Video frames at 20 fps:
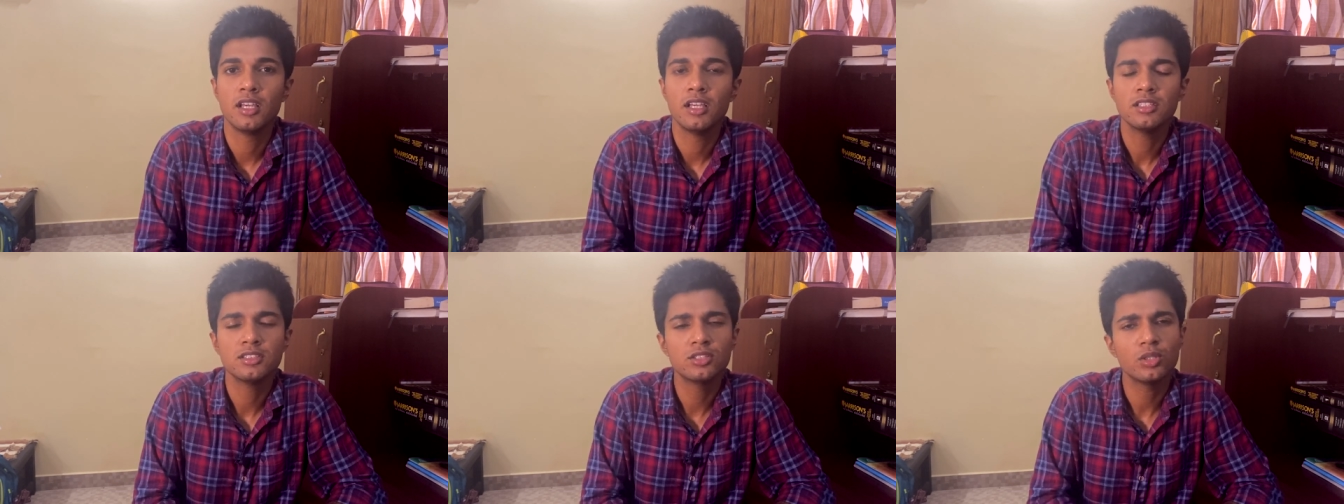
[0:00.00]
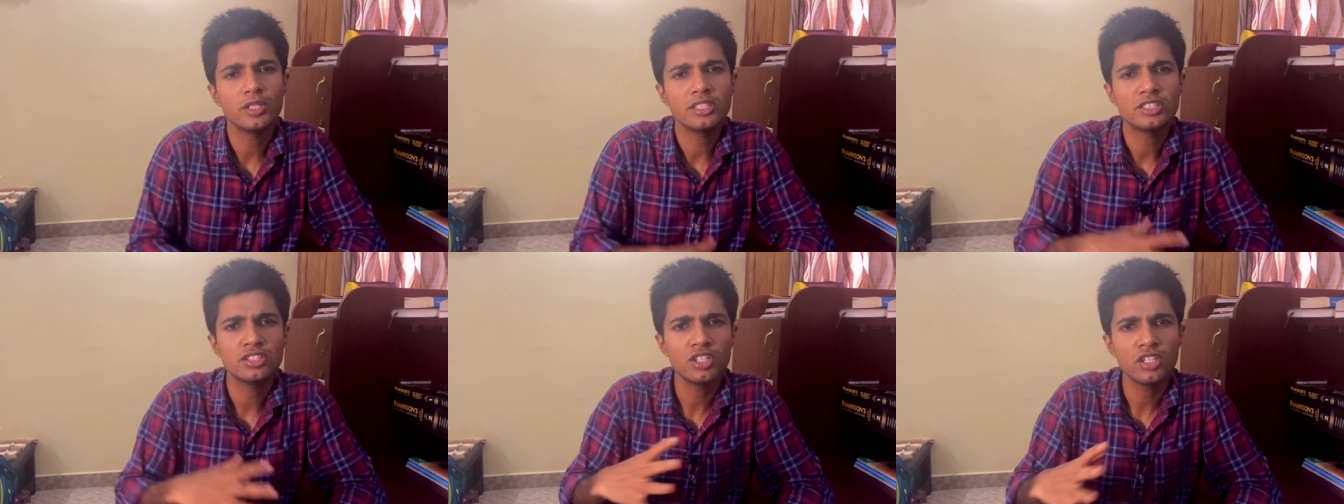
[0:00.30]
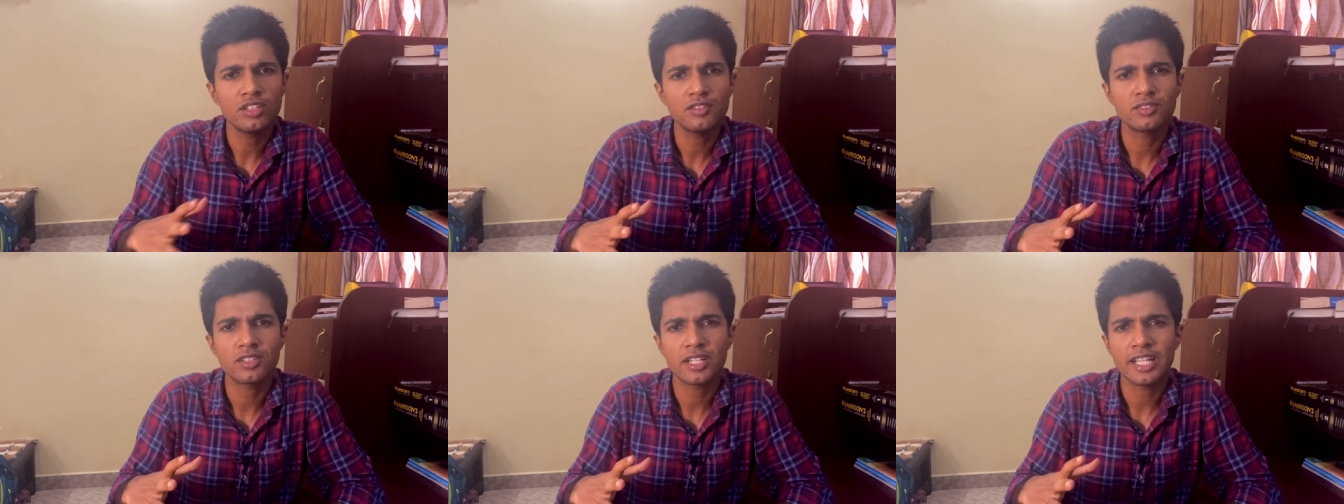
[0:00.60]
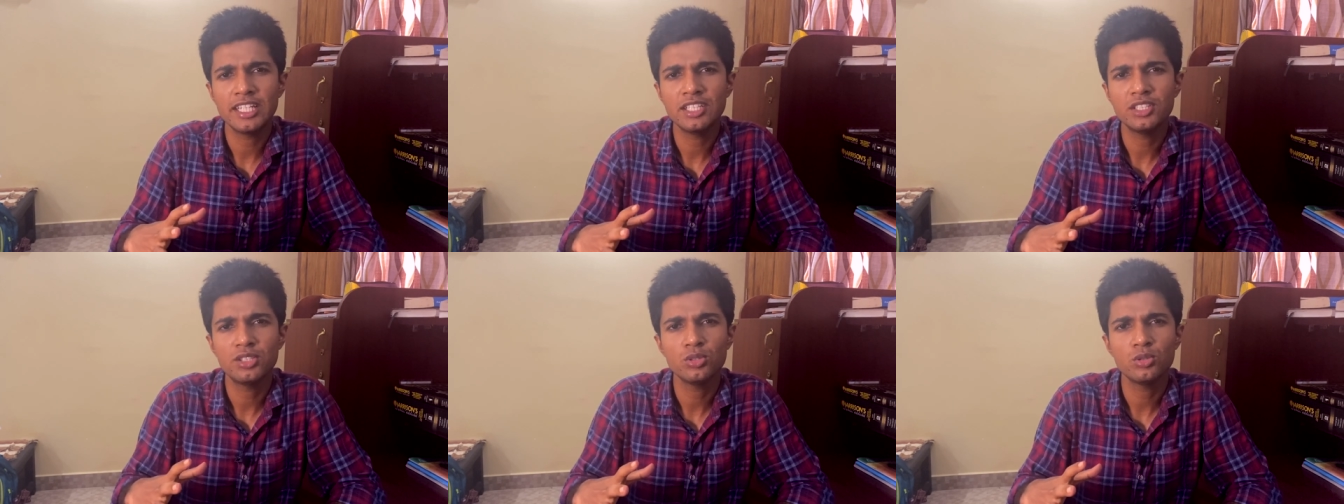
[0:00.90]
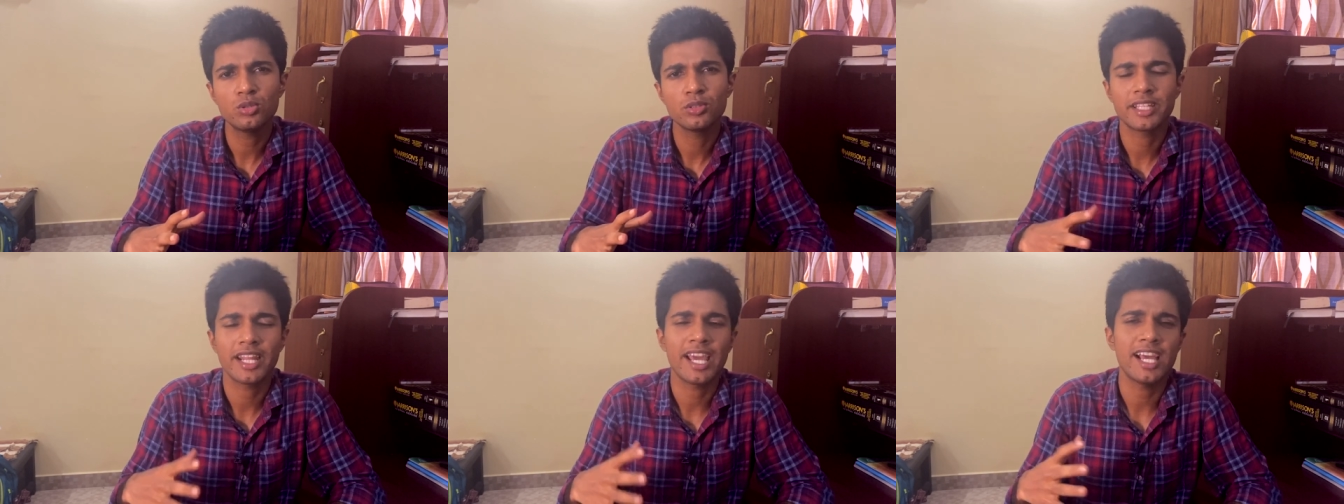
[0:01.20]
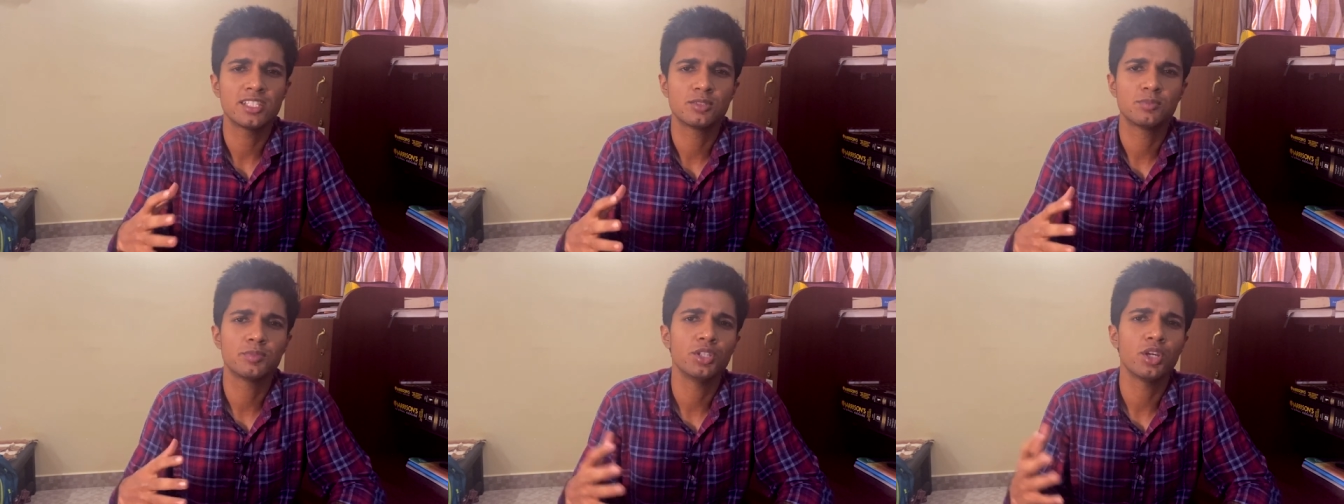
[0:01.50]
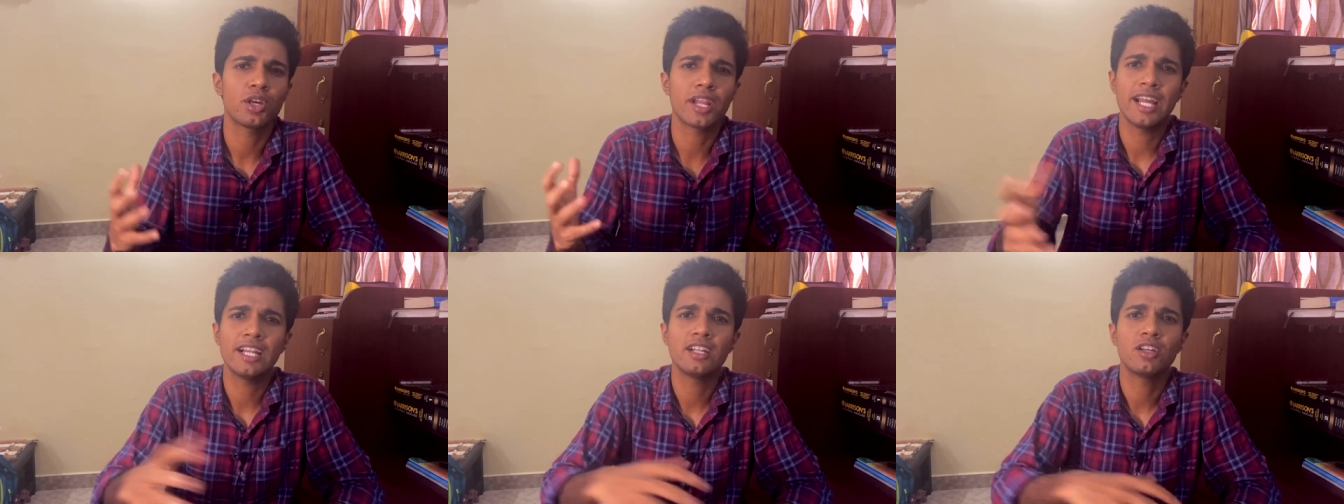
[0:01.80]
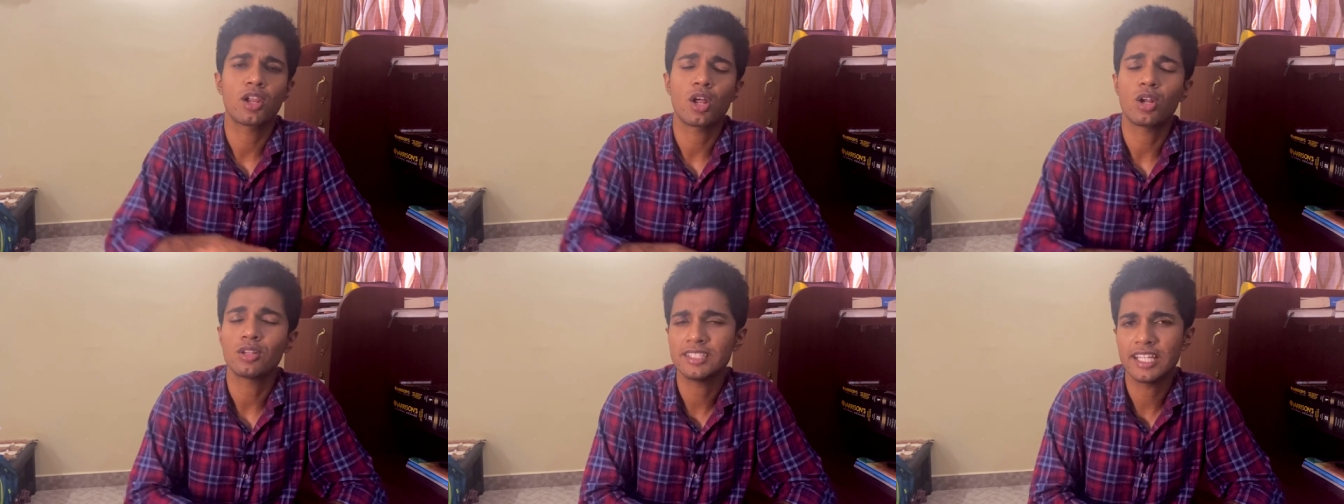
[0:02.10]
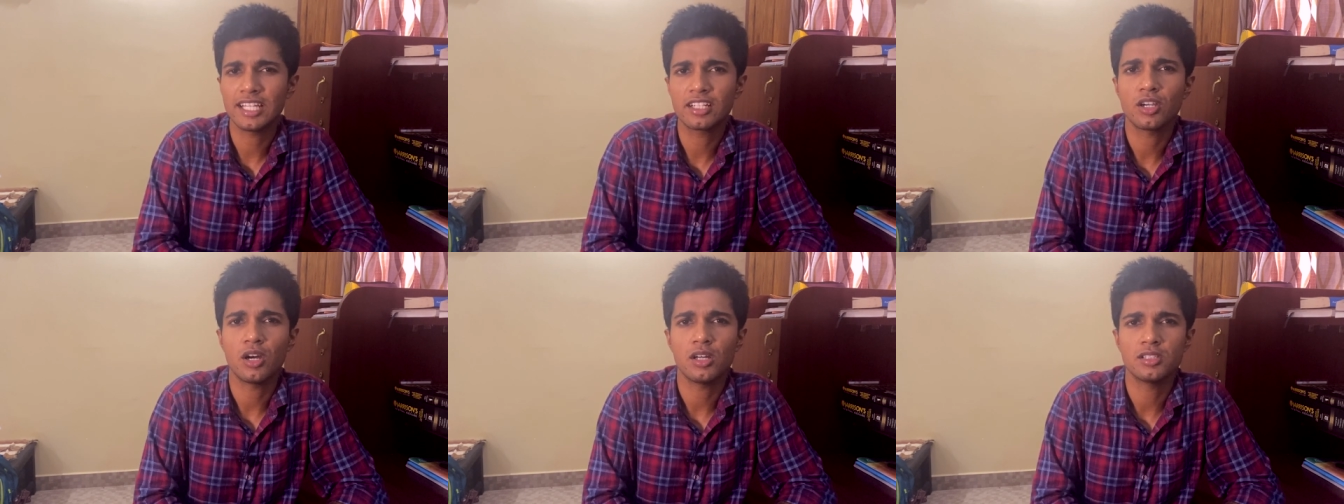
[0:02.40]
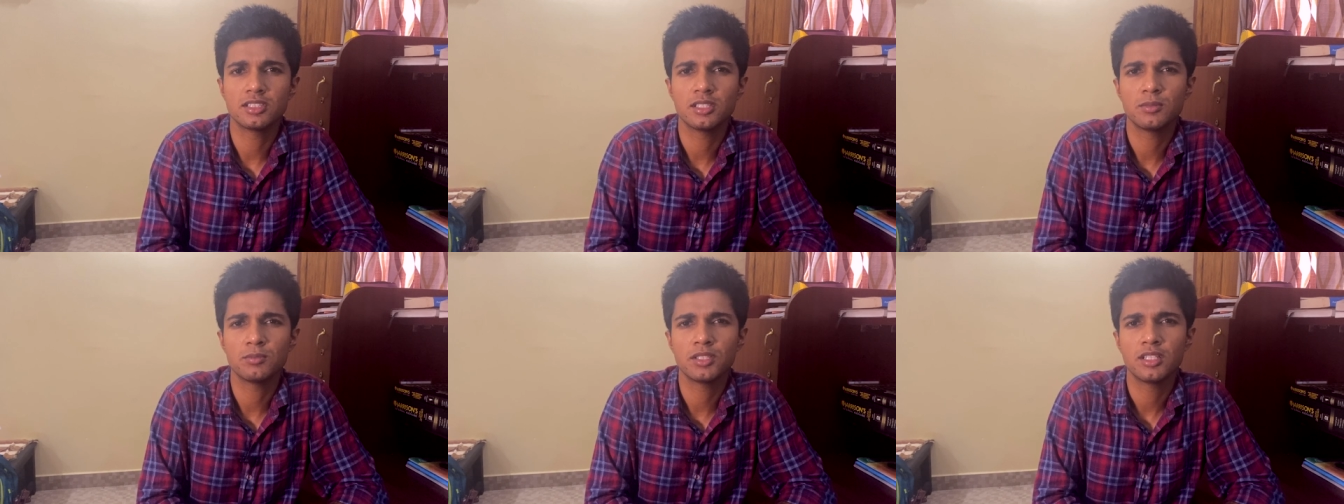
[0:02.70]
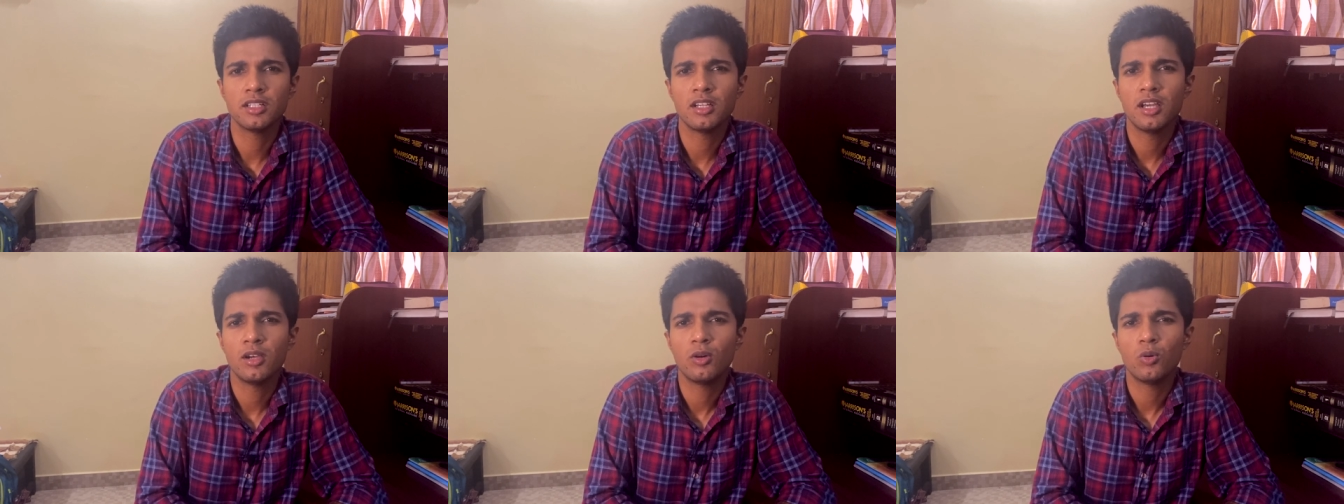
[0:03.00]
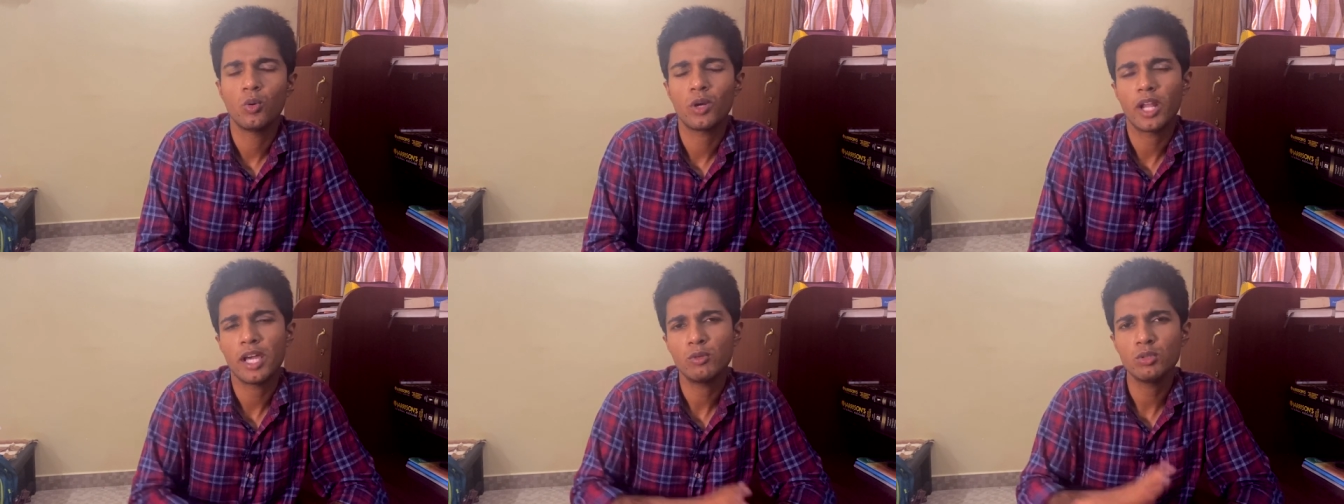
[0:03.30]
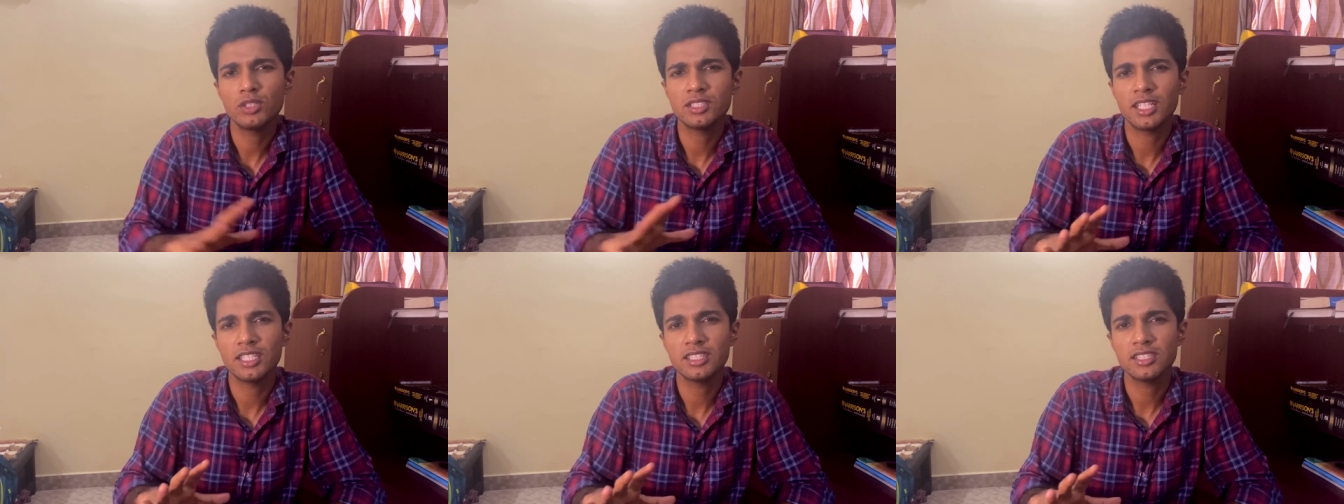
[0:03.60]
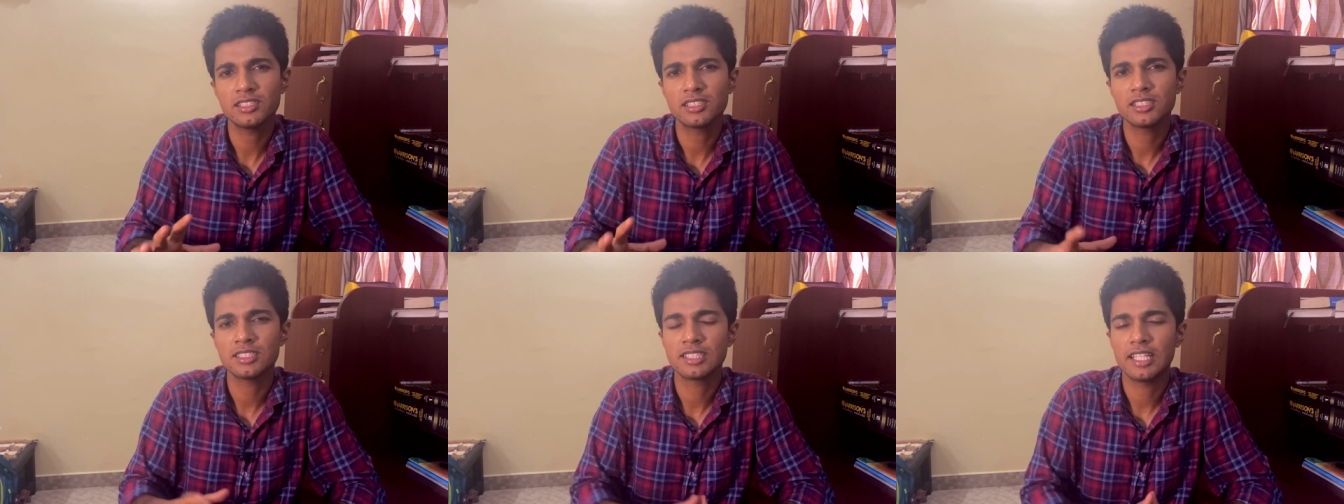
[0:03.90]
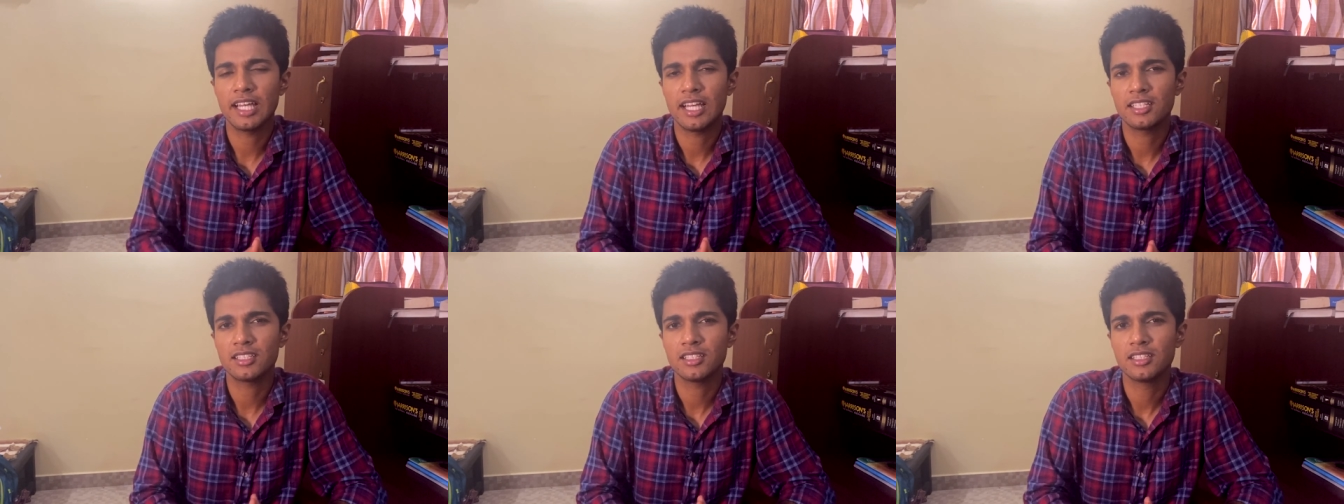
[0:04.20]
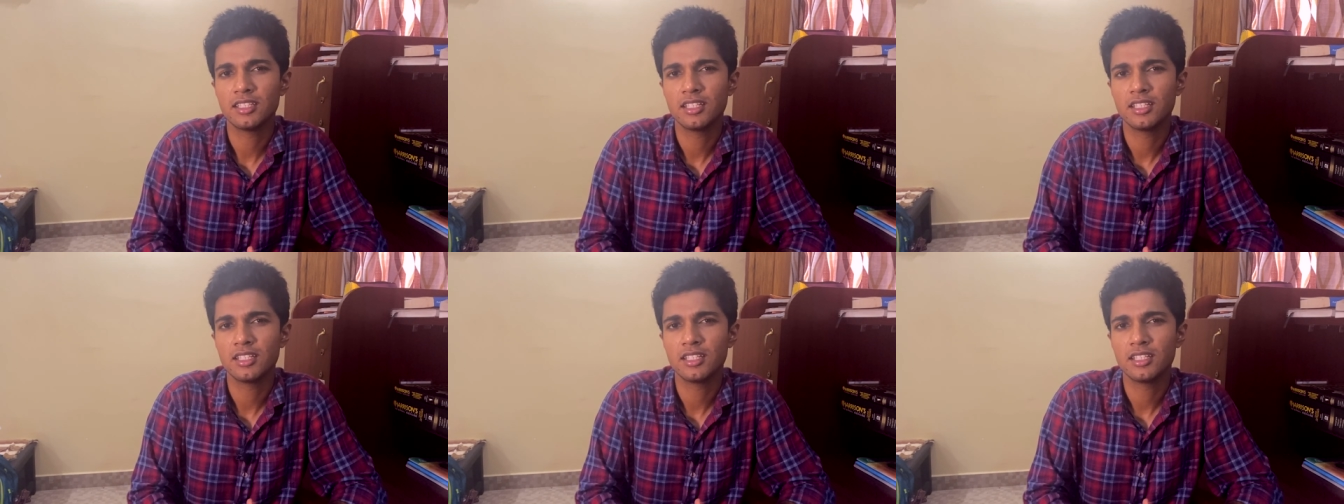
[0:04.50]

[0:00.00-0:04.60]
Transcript: So instead of trying to grasp your head around that concept, what I would suggest is that